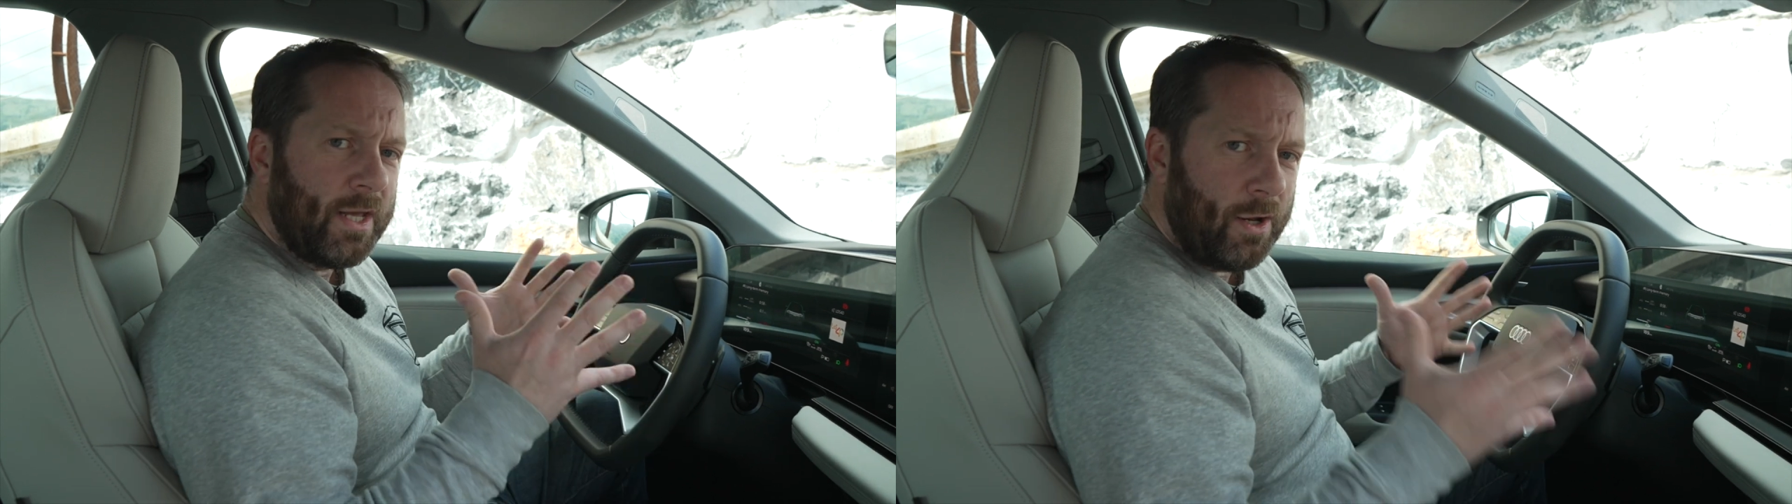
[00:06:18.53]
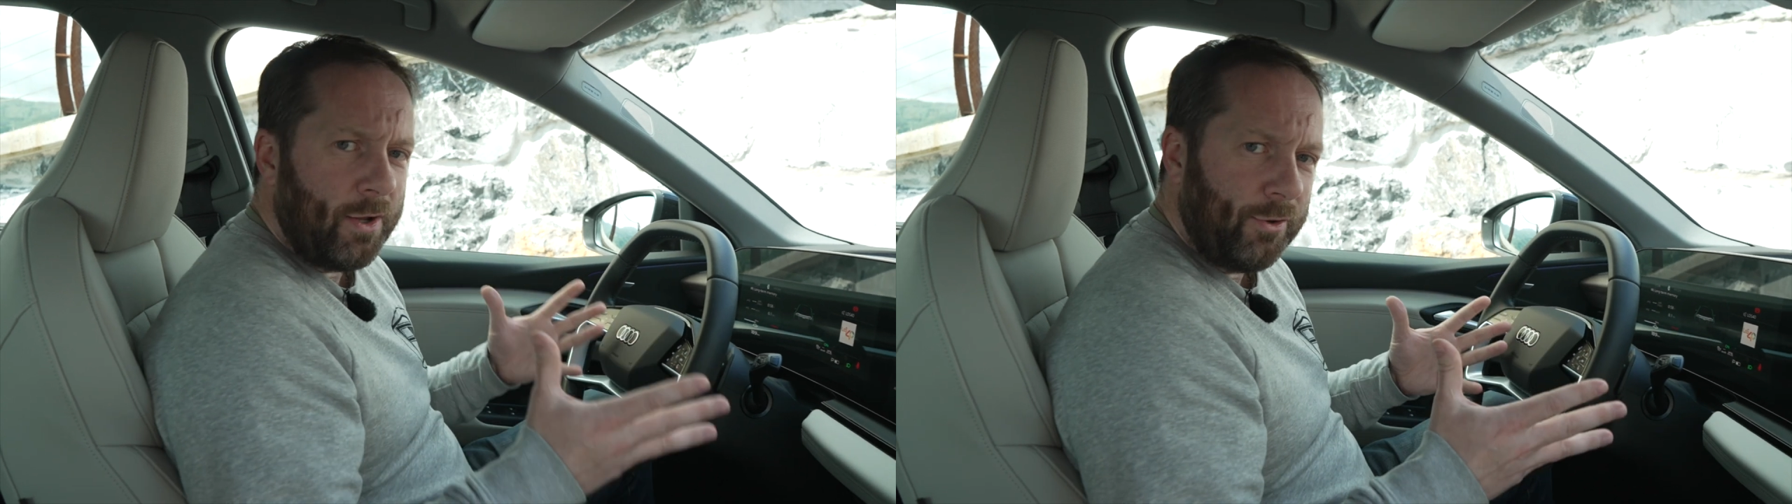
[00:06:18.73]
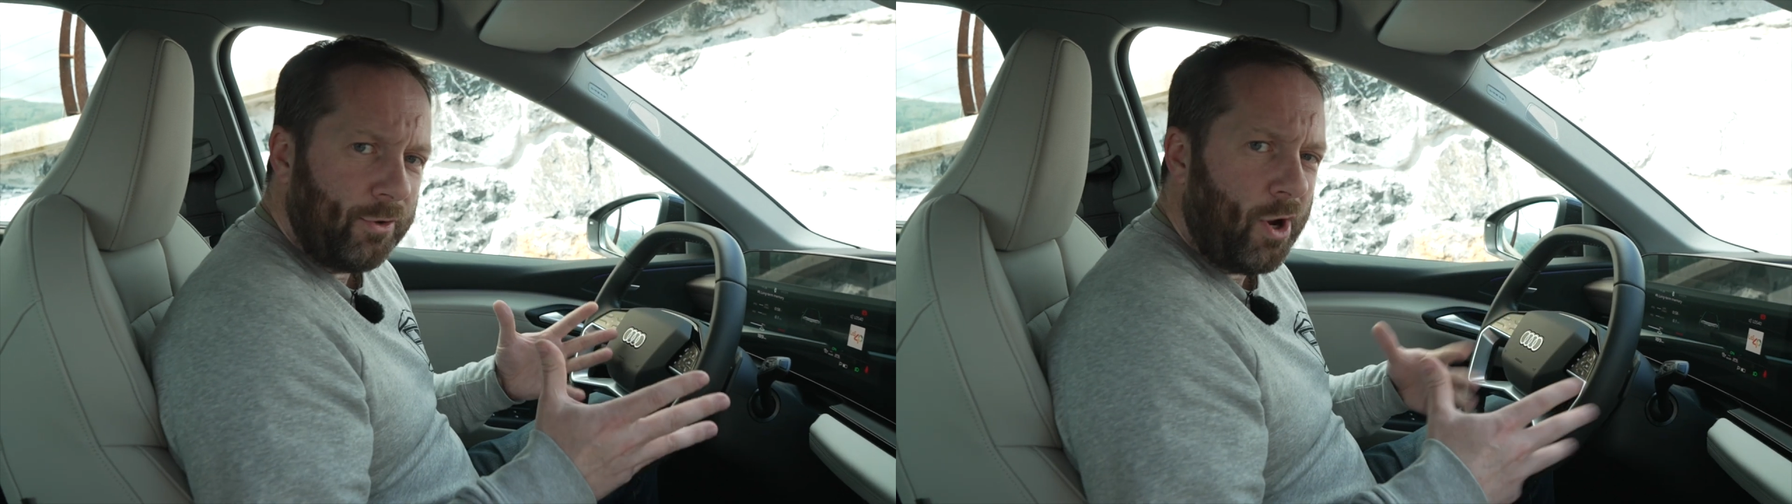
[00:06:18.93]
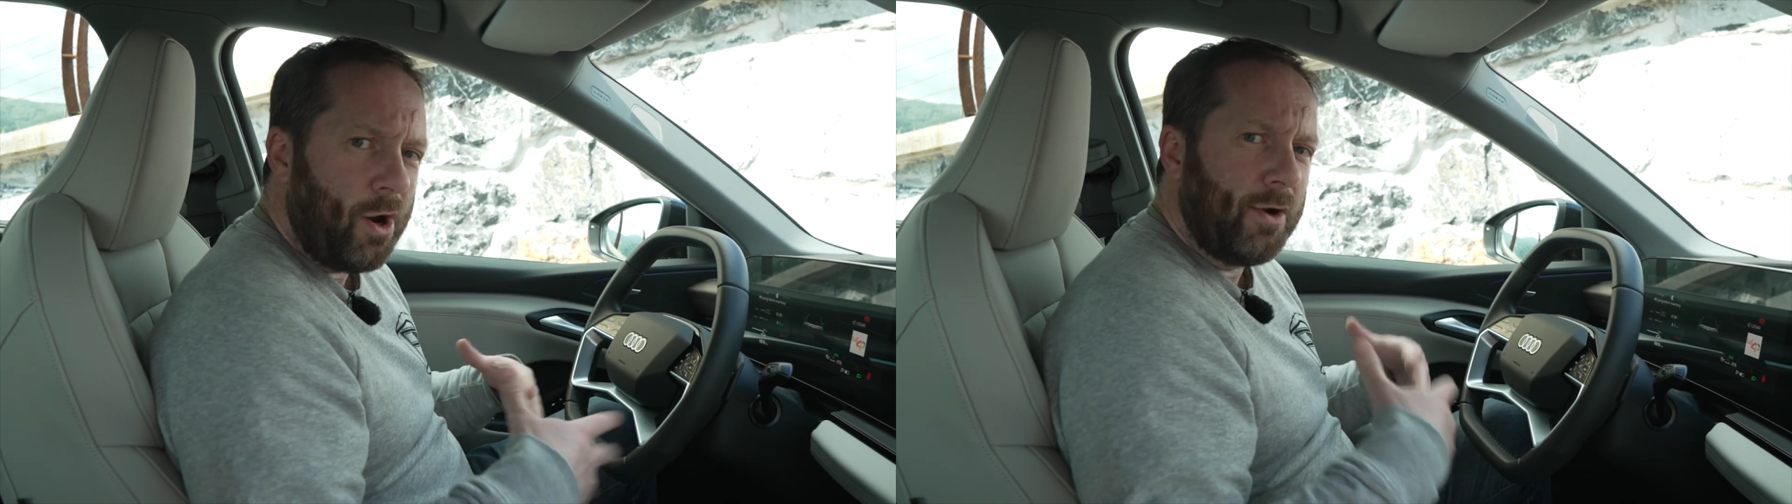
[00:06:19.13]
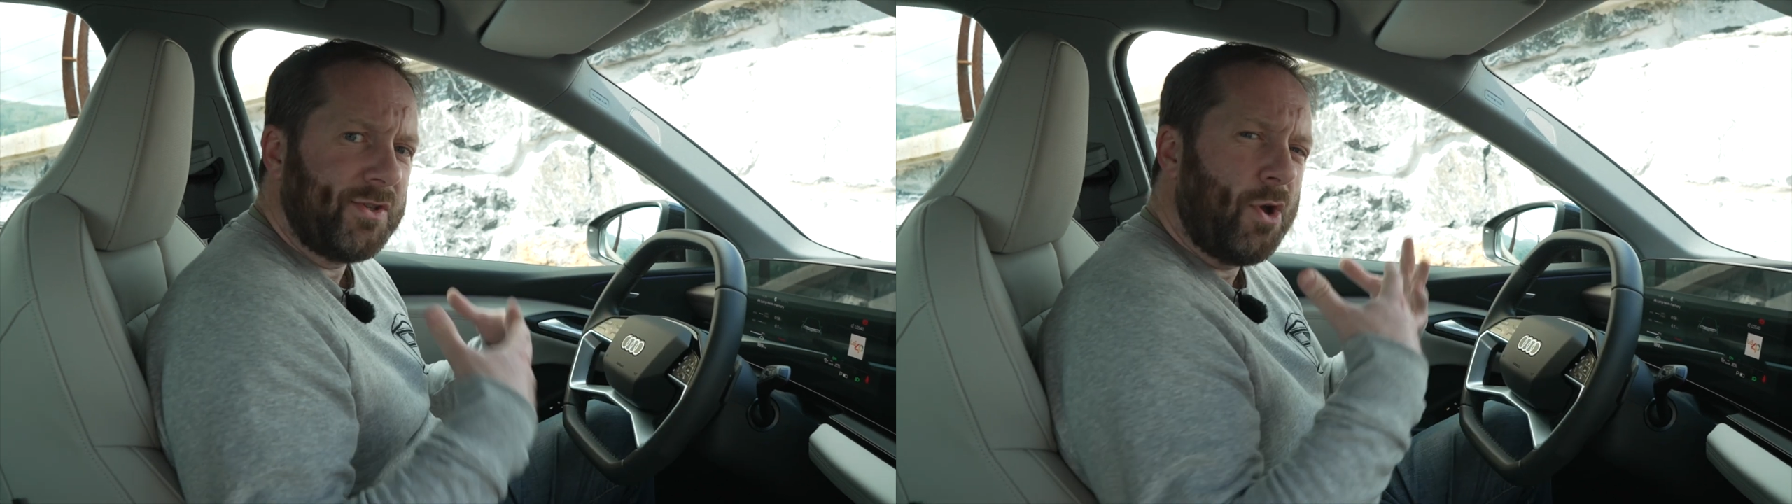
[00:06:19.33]
a lot of their
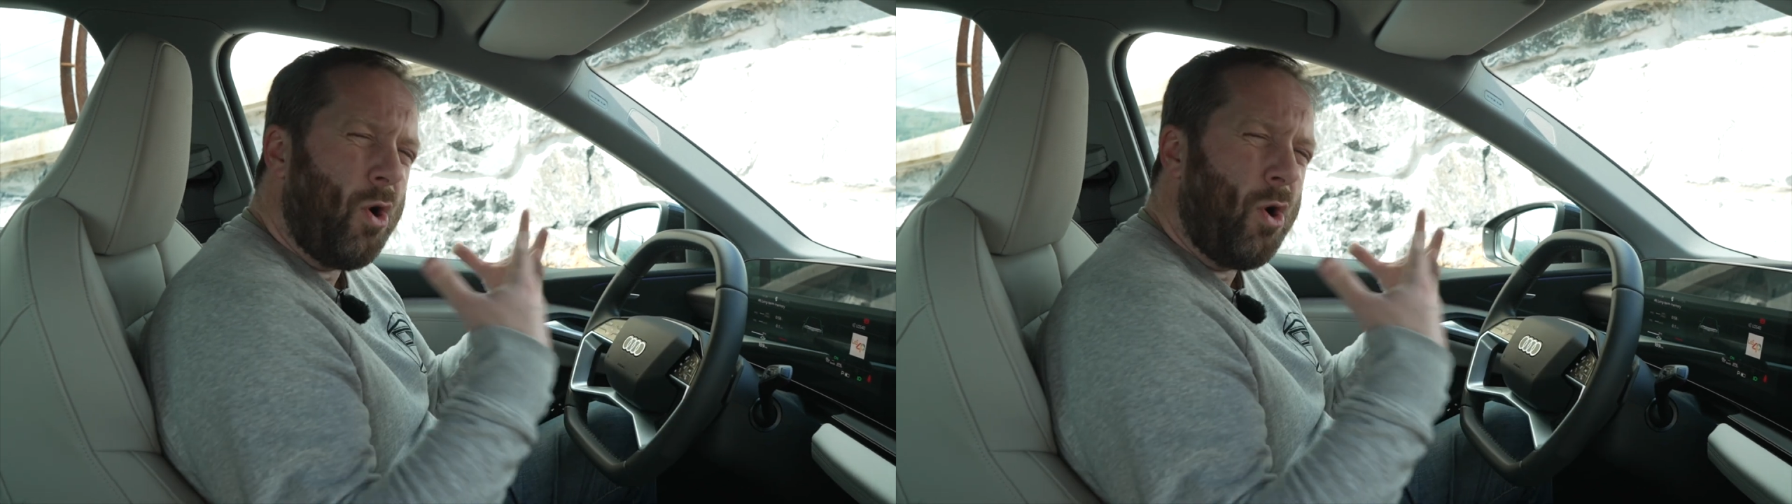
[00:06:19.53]
cars